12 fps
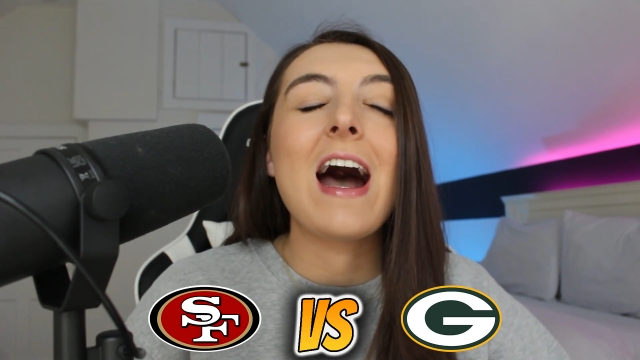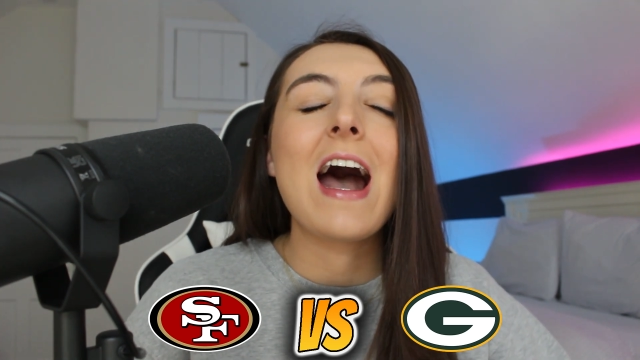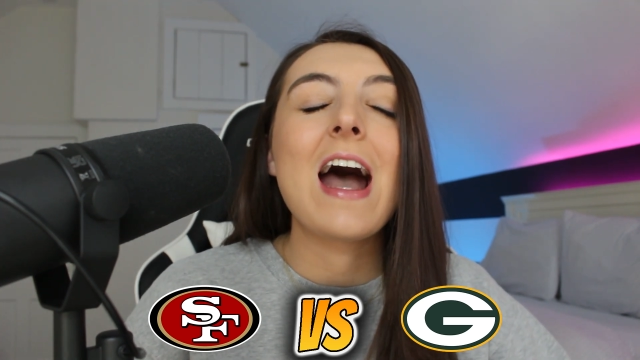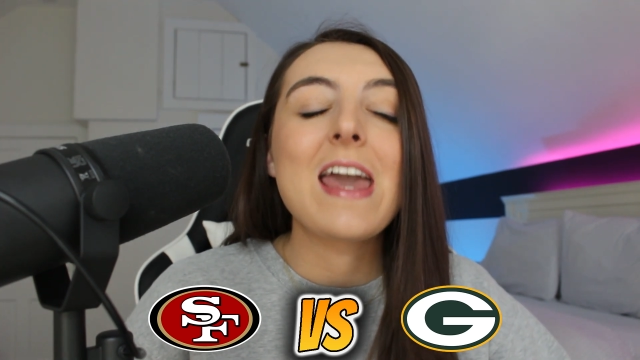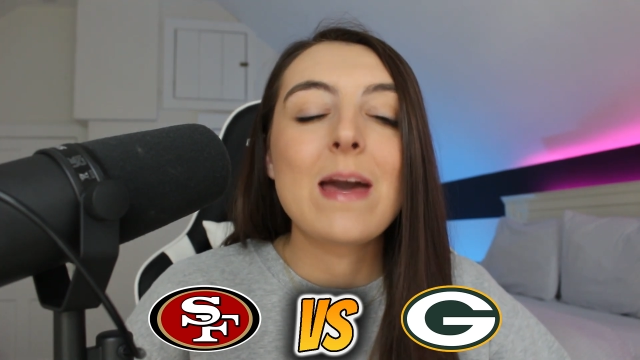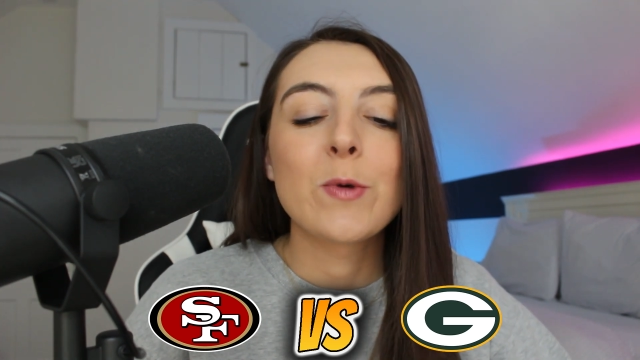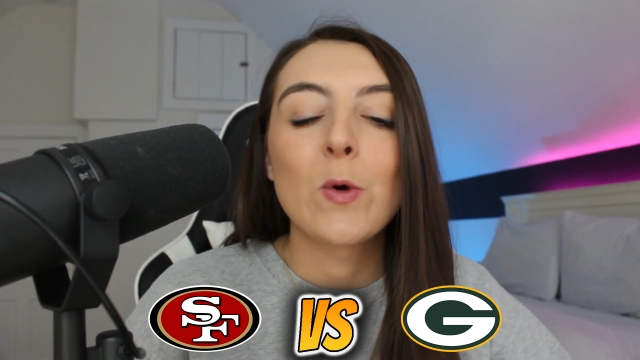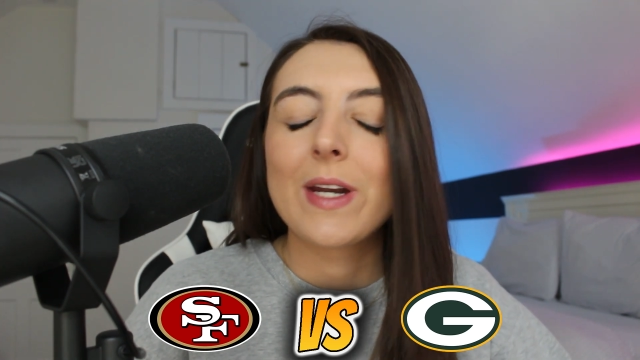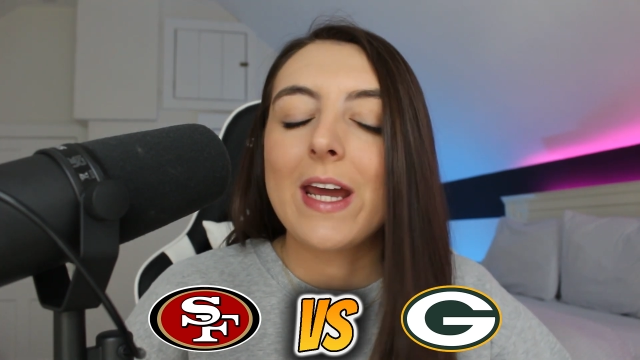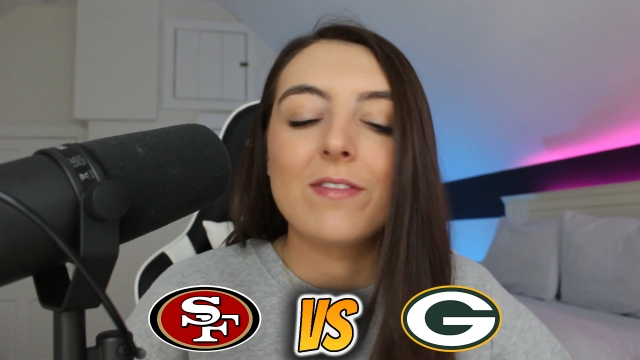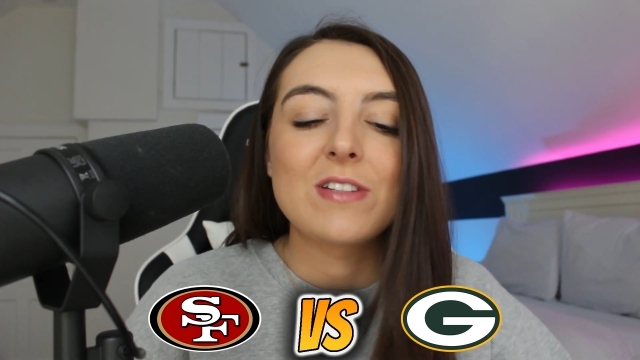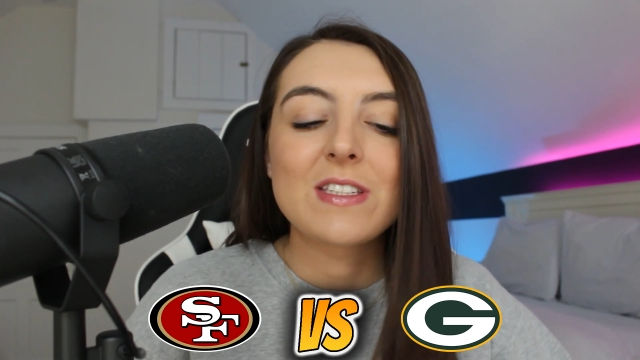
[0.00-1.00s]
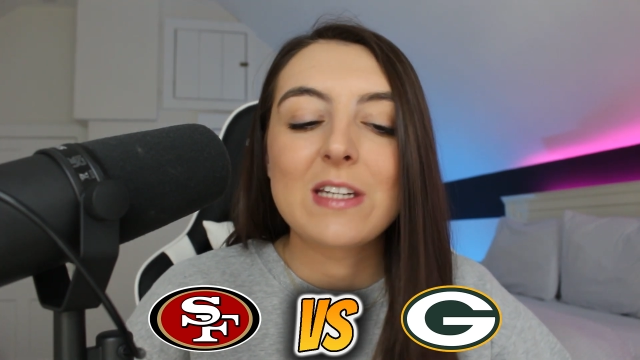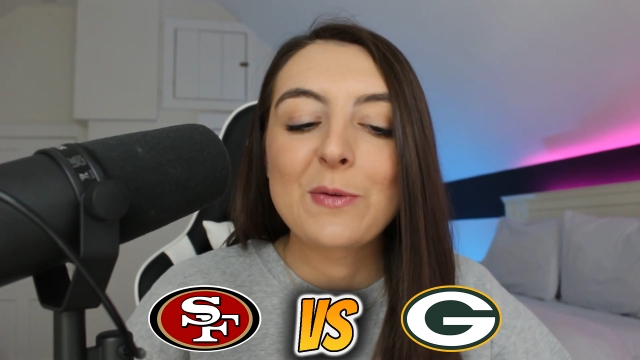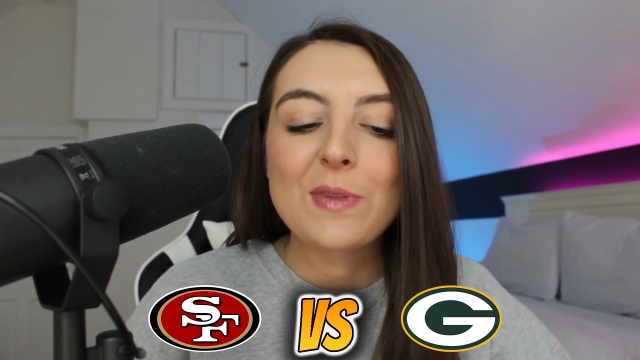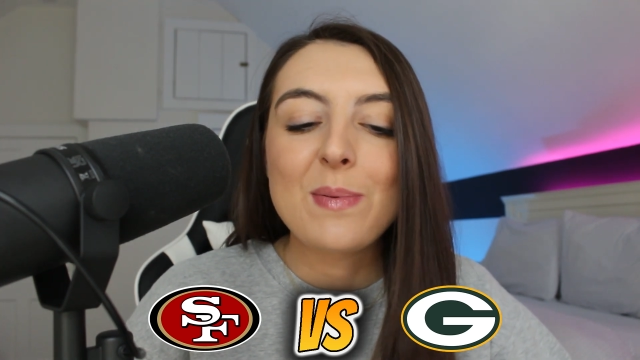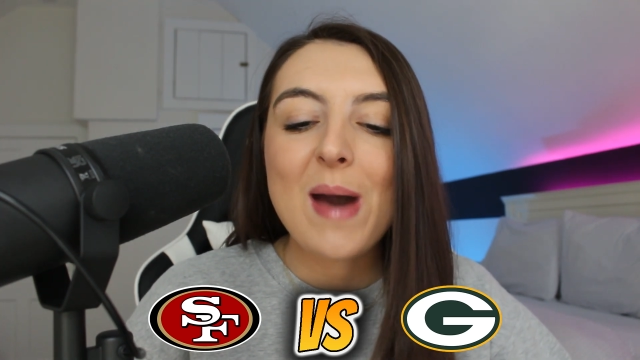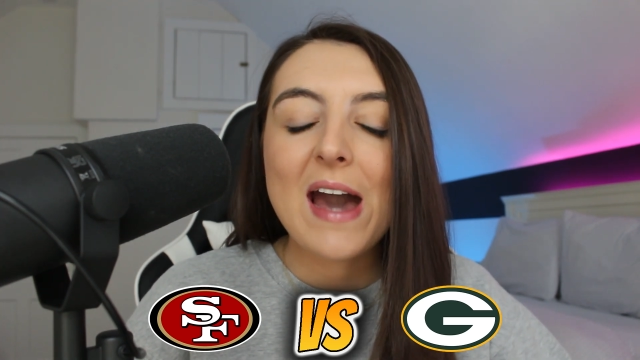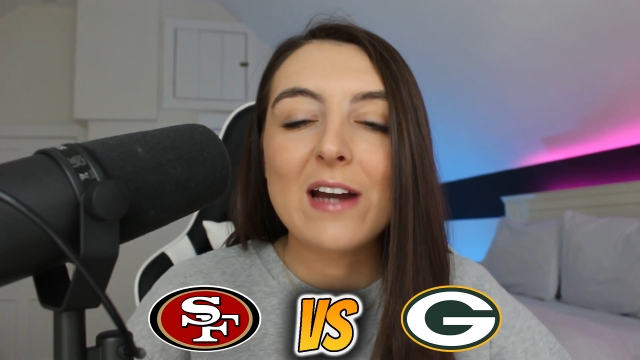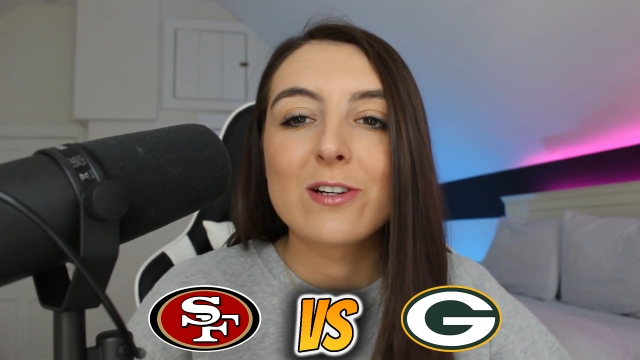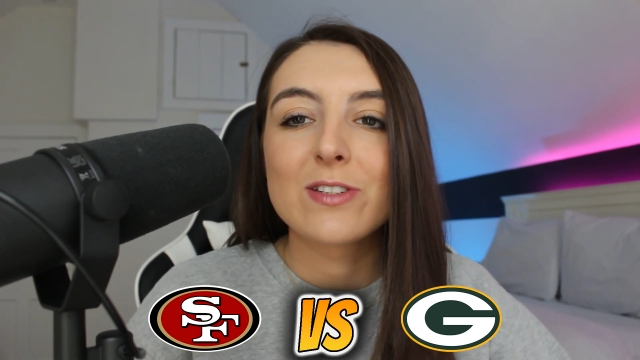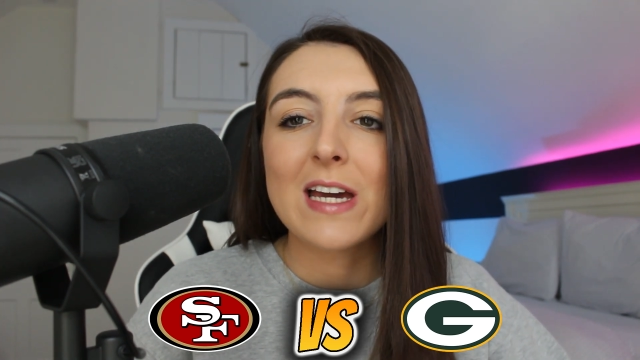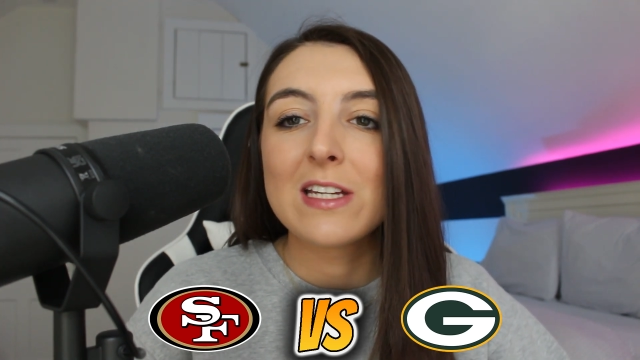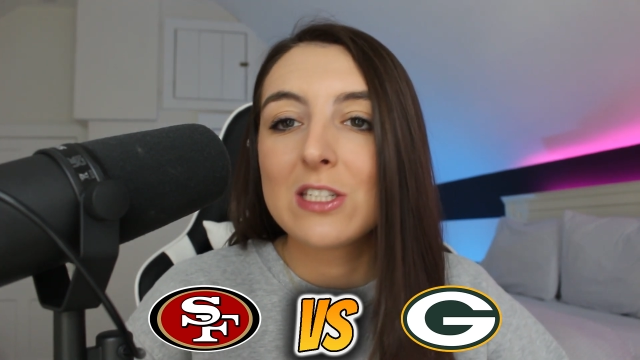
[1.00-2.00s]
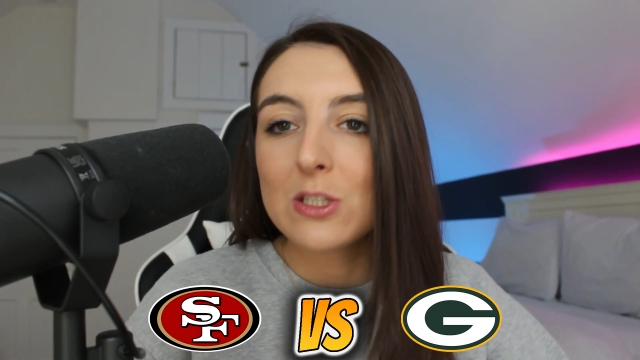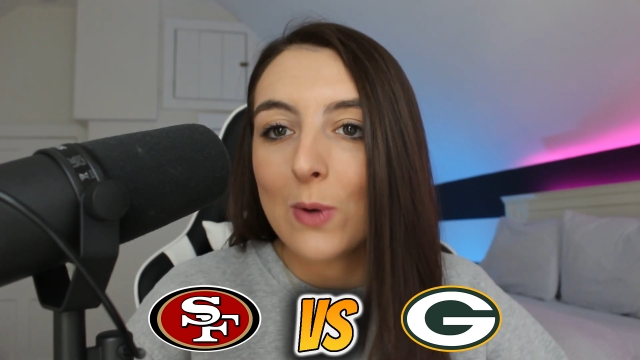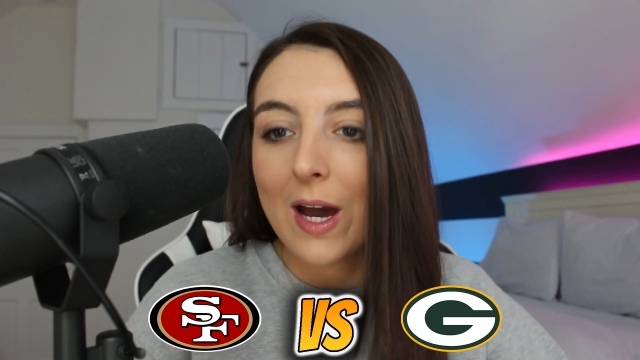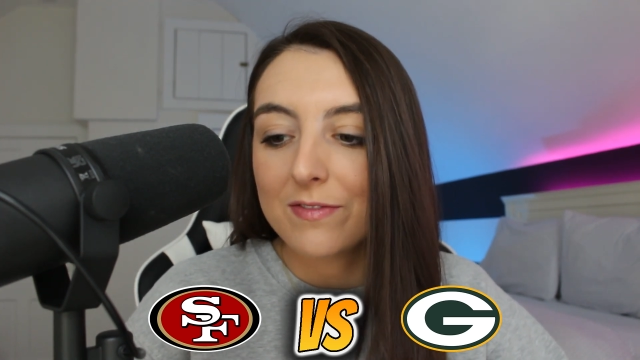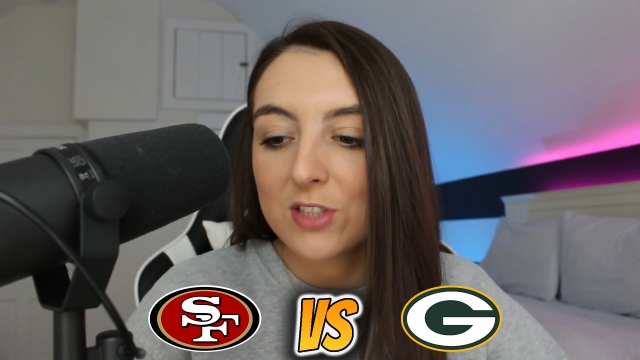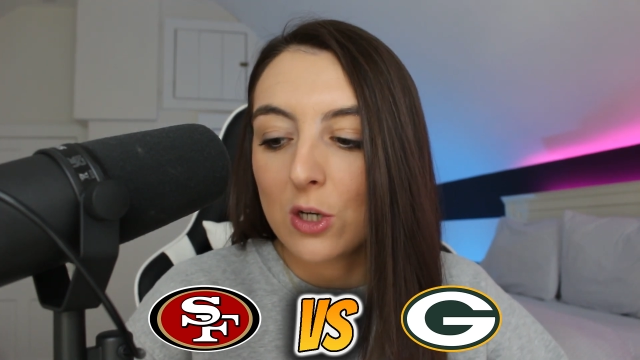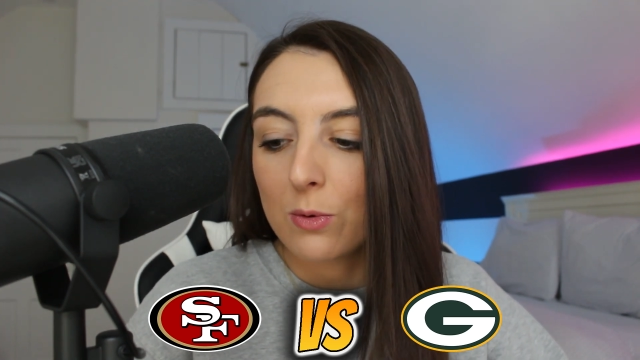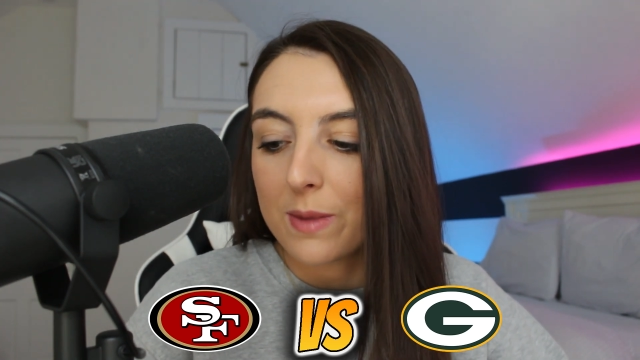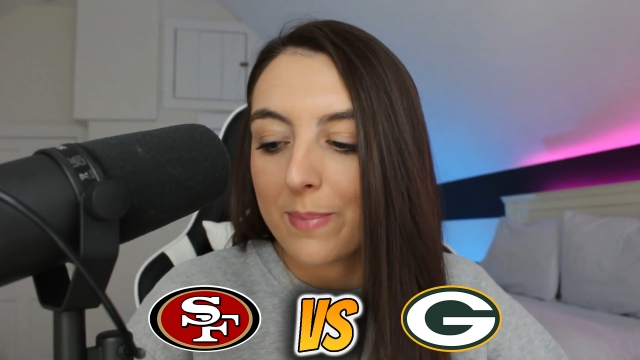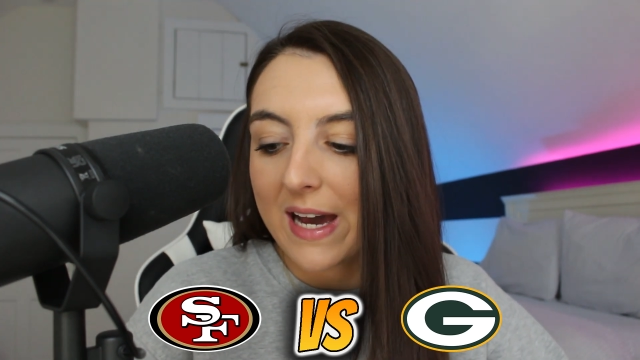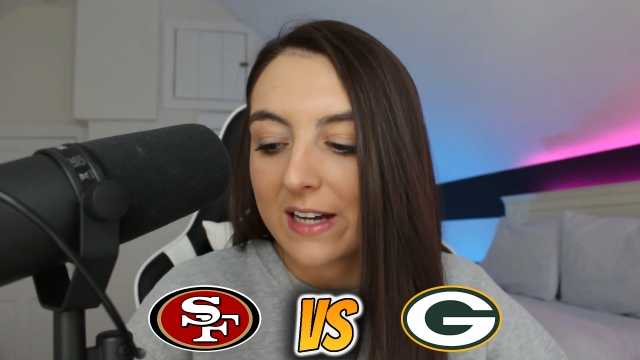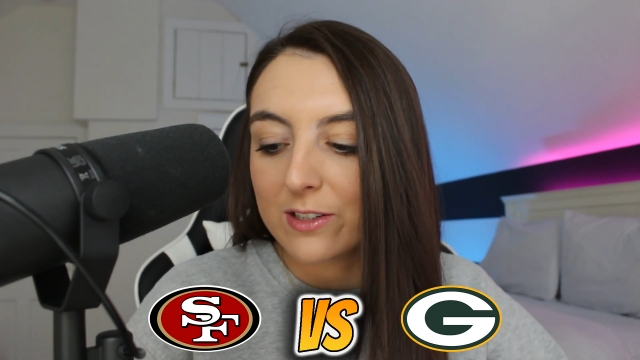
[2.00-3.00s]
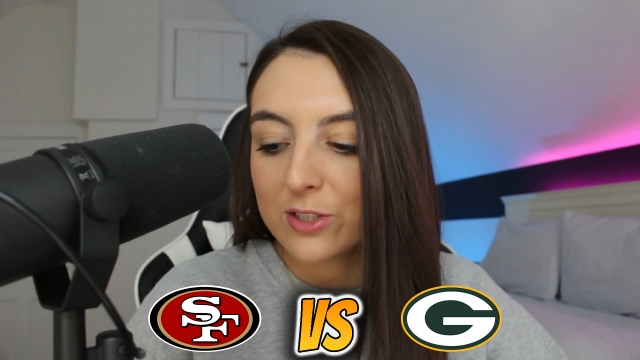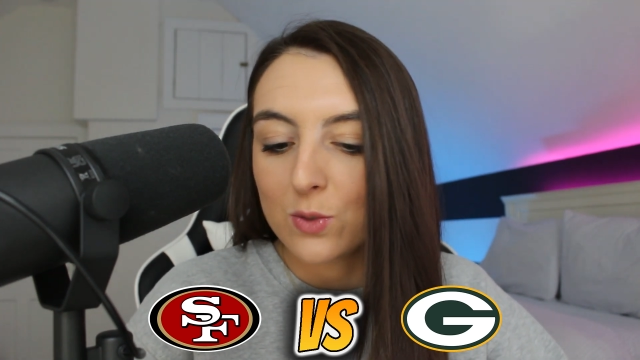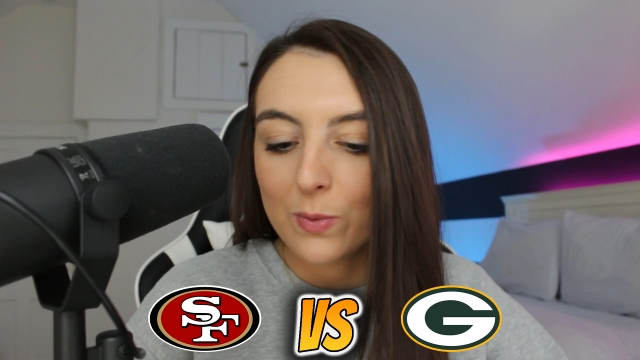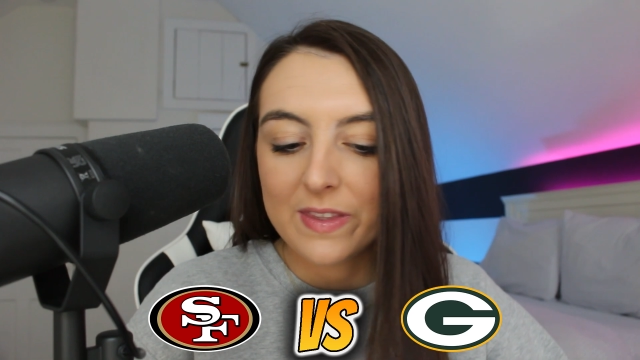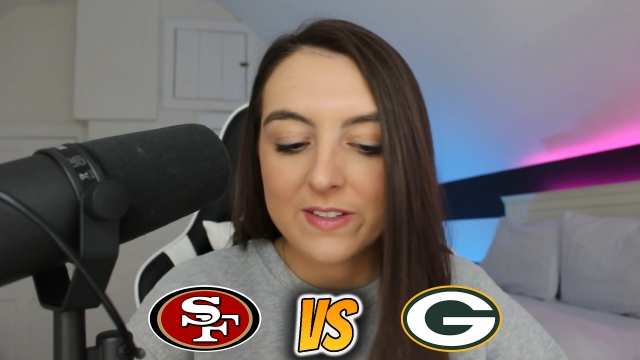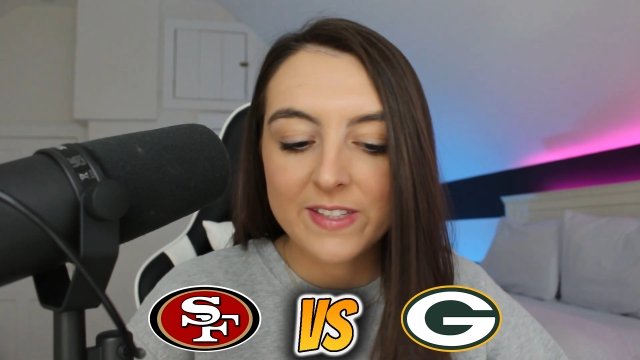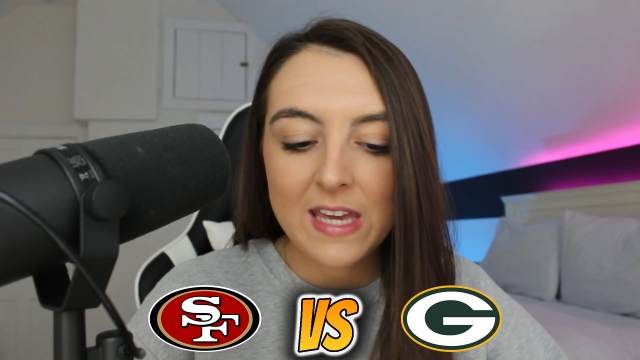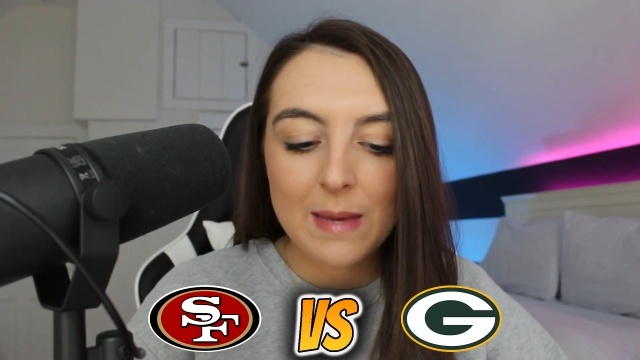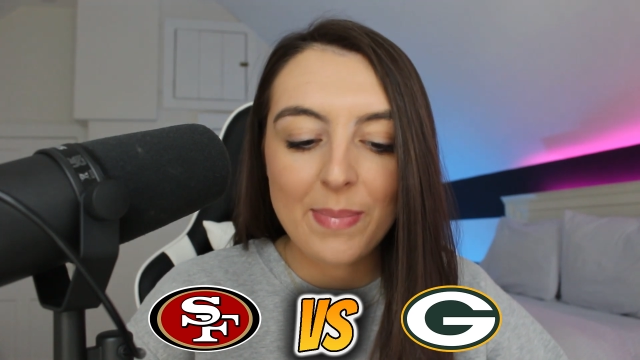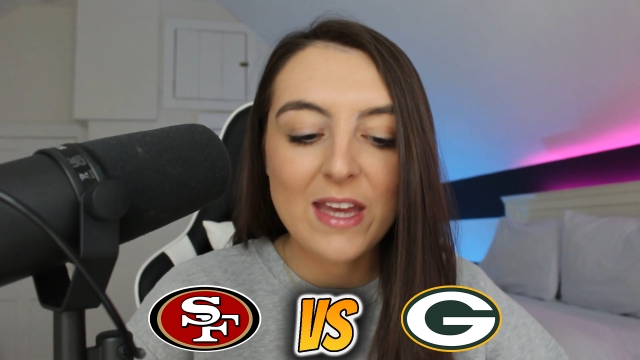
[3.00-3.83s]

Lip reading: I am going to have to stick with the Packers. I do have to go with the Packers to win this game.